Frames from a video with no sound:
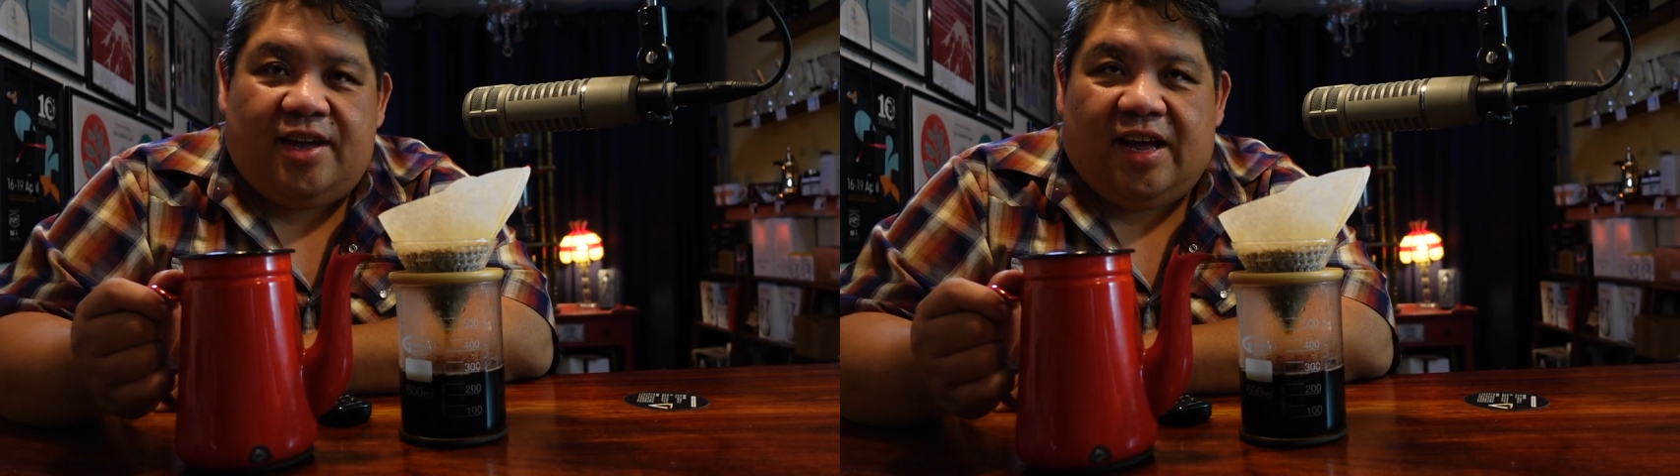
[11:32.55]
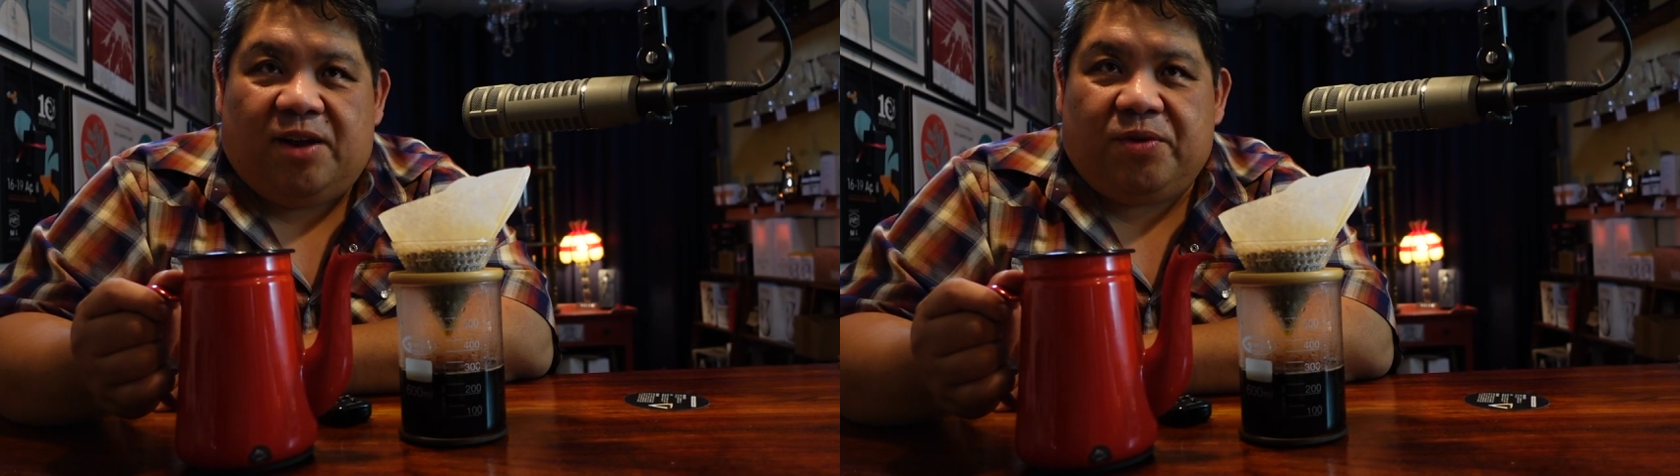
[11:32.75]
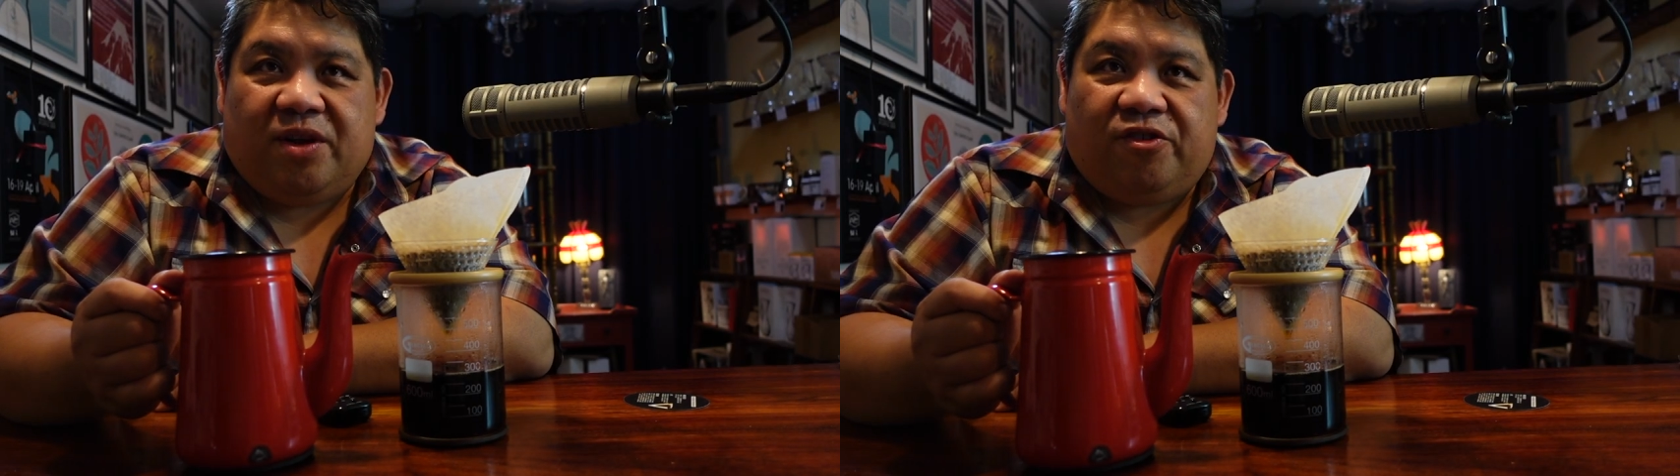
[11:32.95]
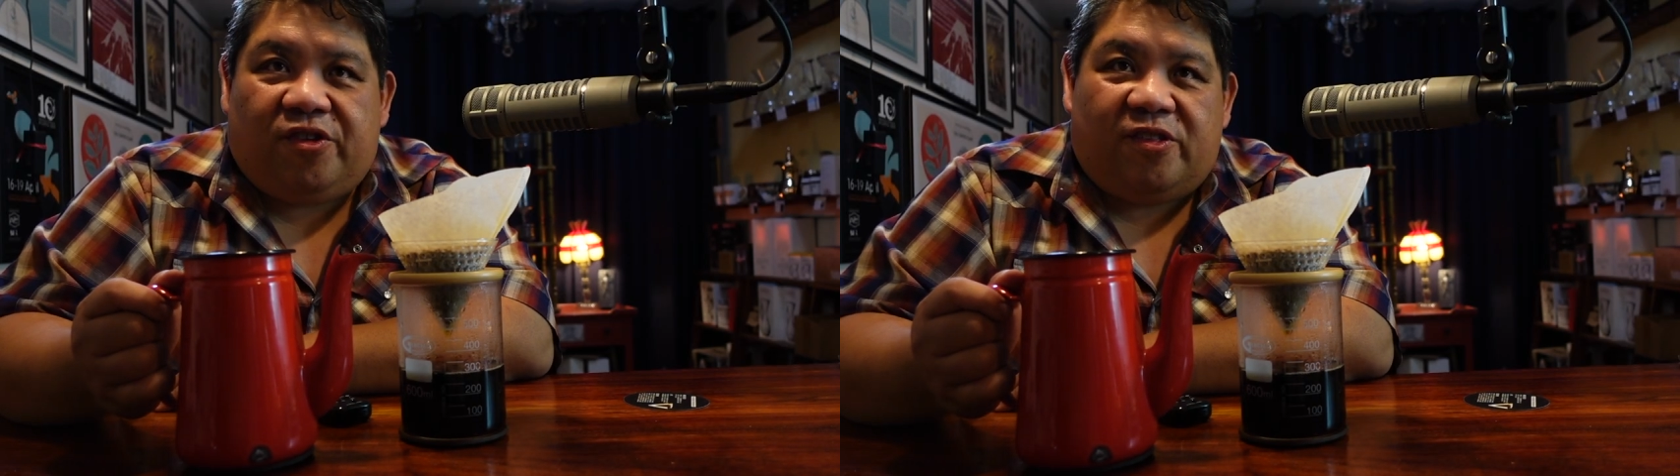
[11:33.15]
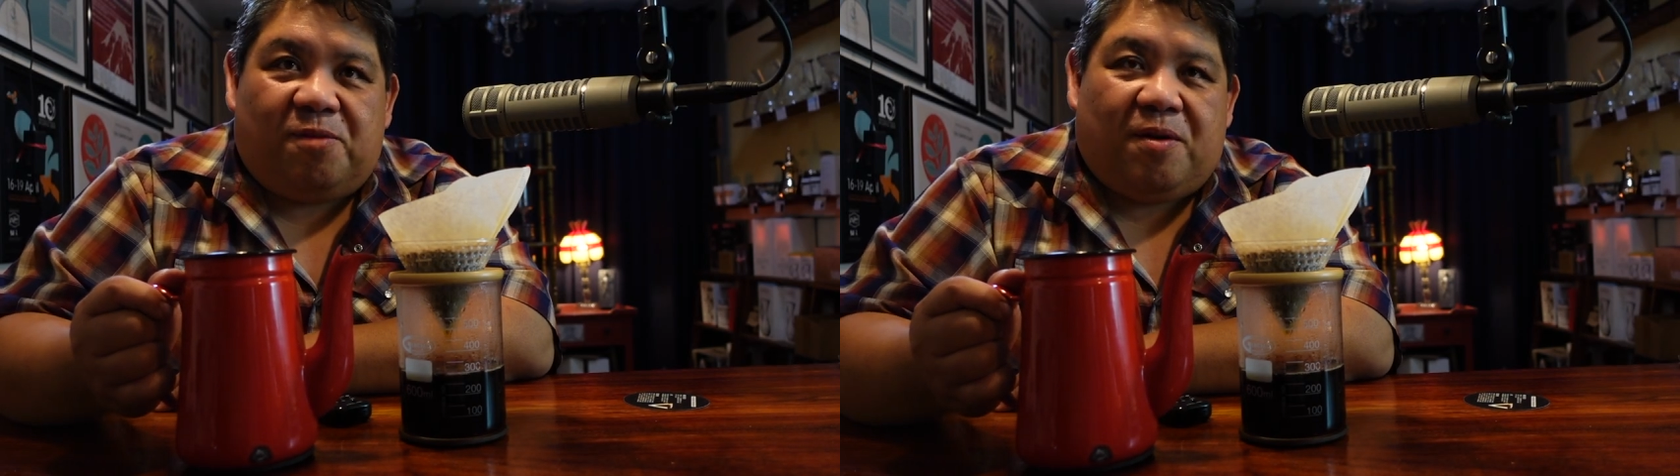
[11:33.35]
and we are
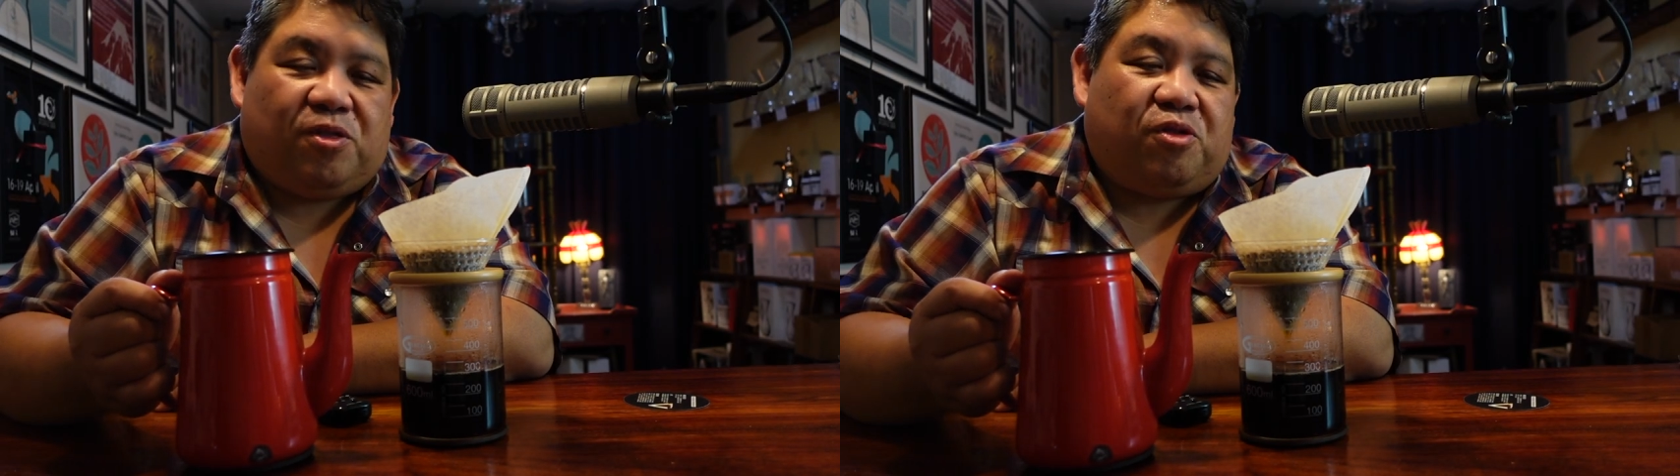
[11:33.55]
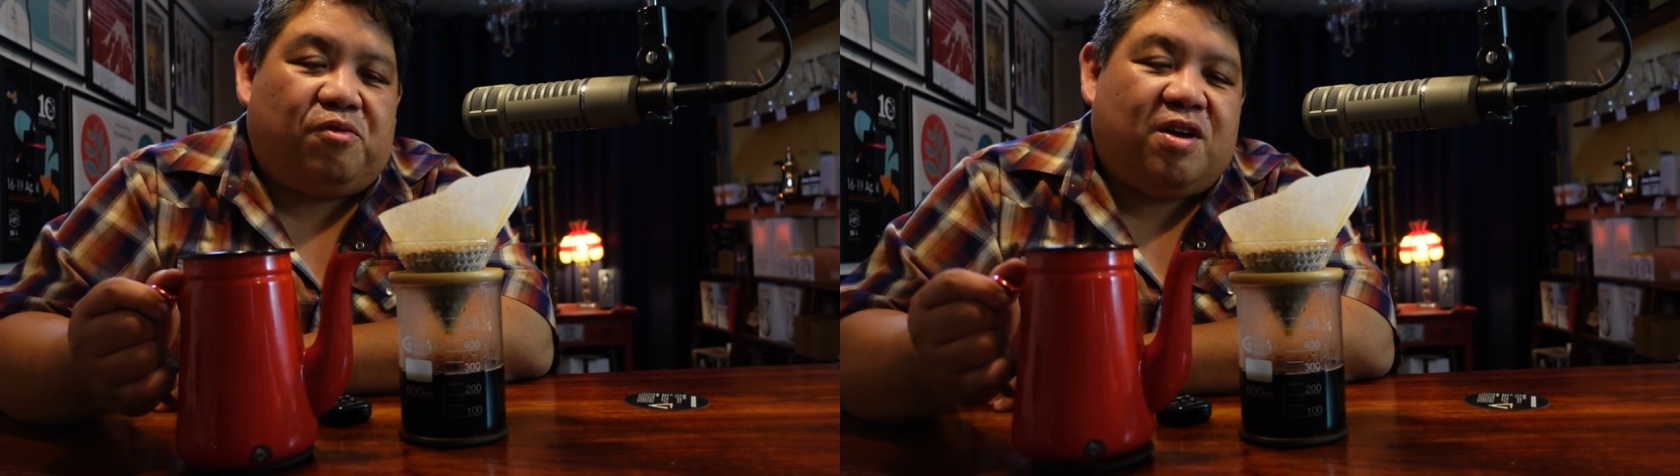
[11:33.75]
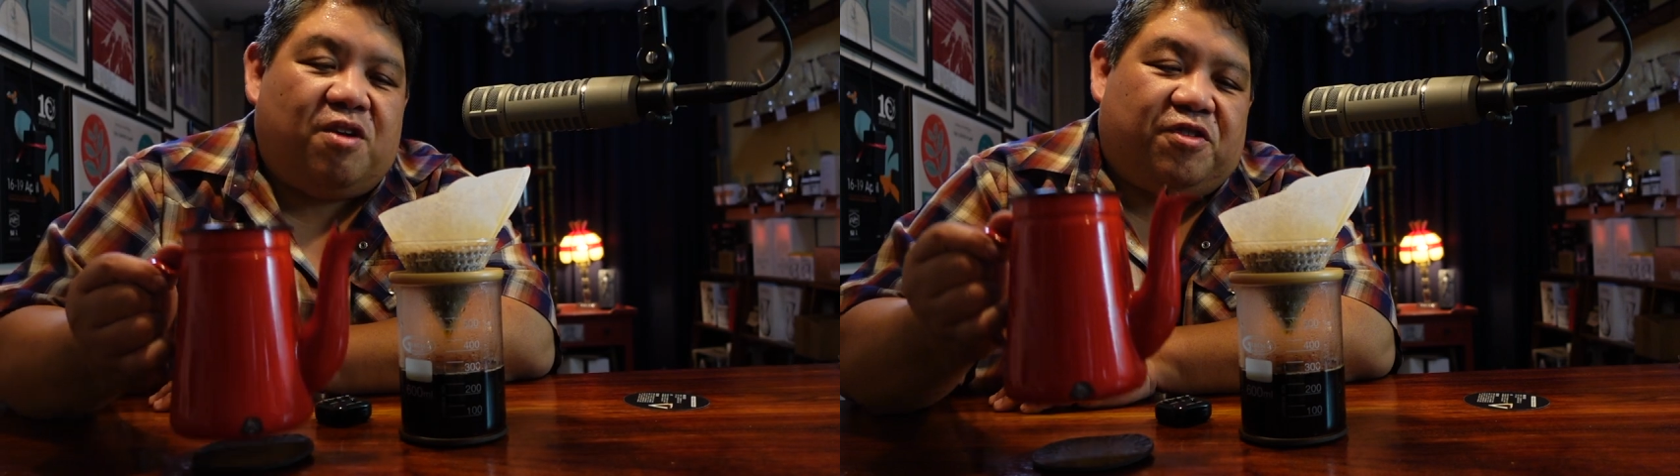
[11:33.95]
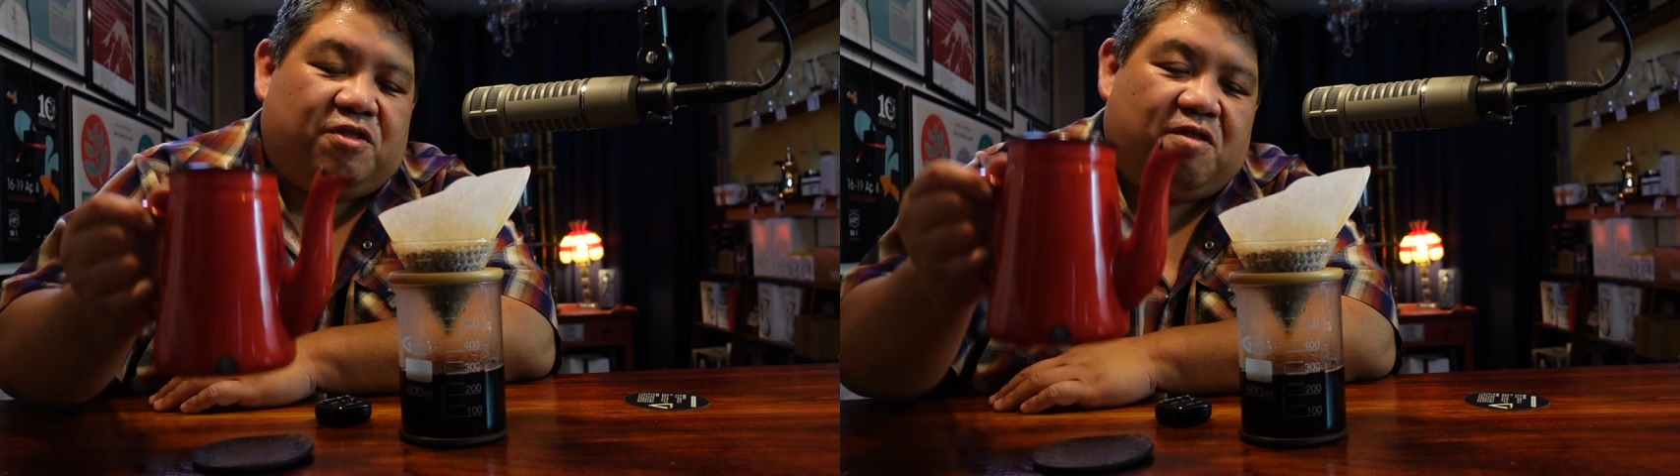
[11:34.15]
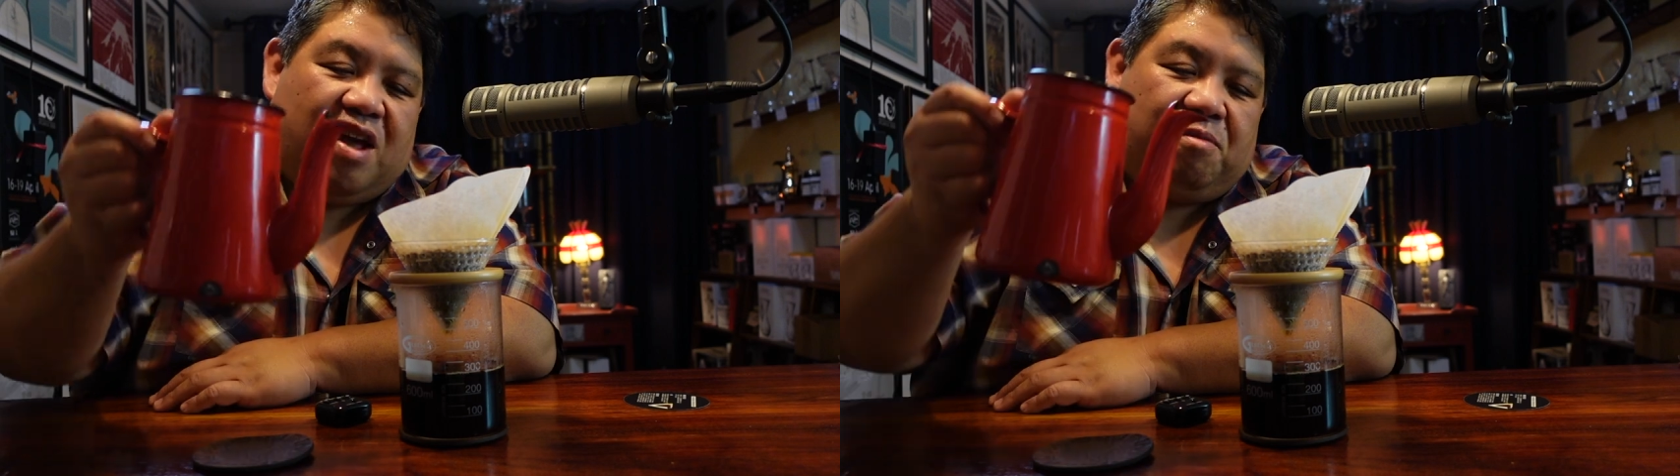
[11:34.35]
just about three hundred
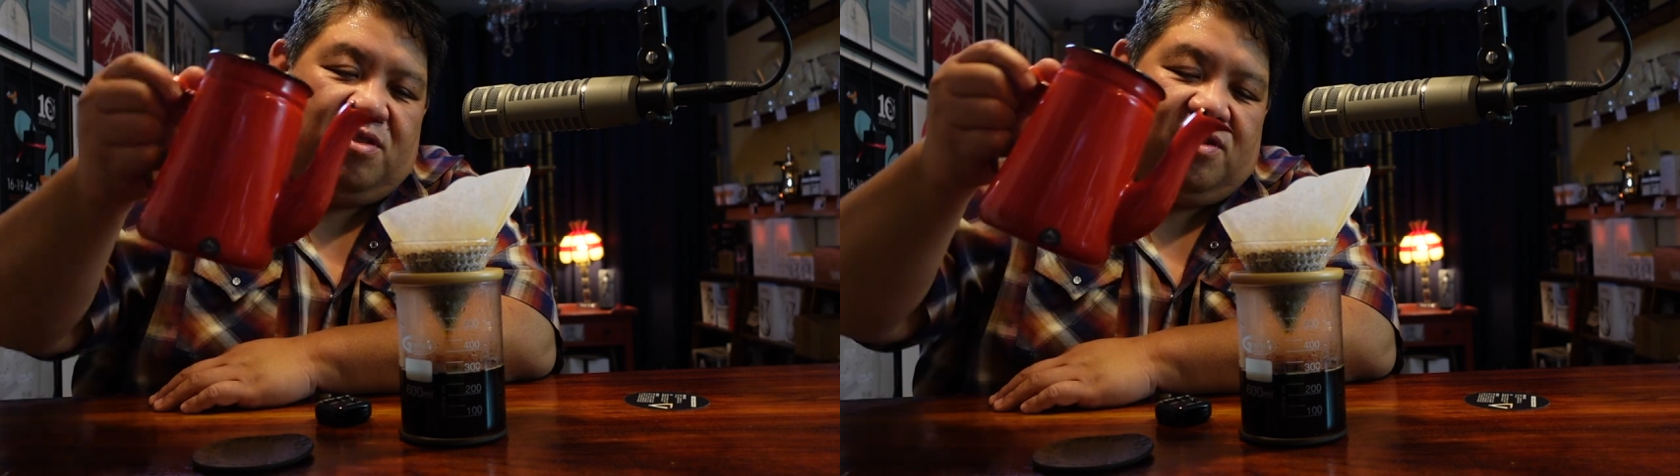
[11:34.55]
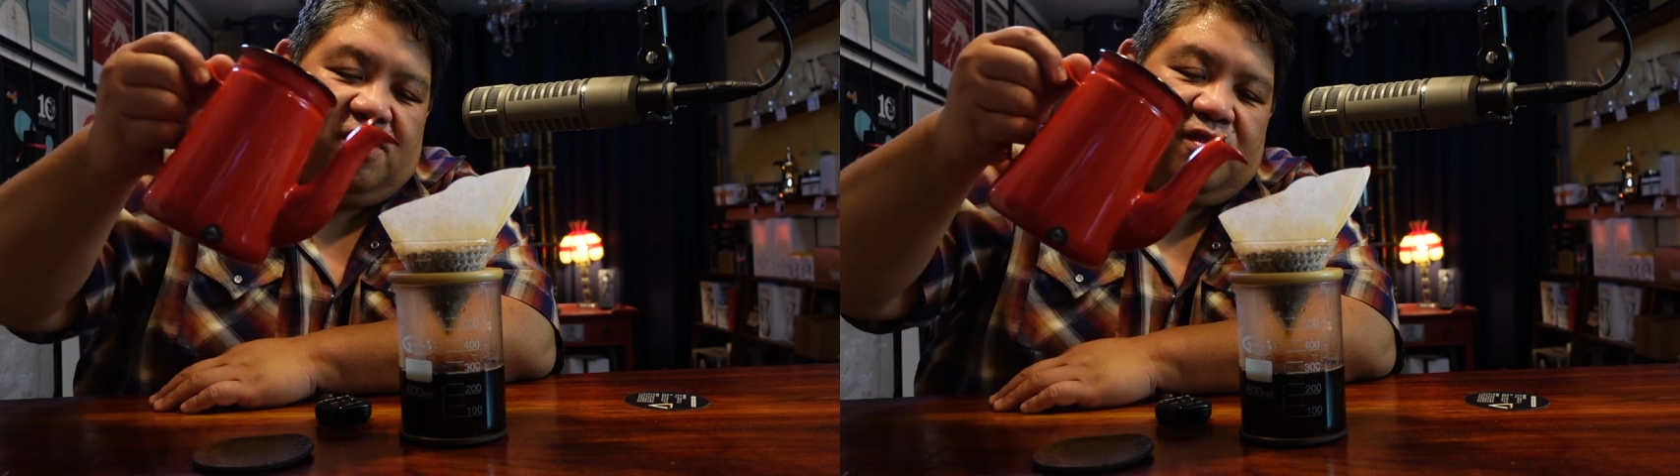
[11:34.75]
grams,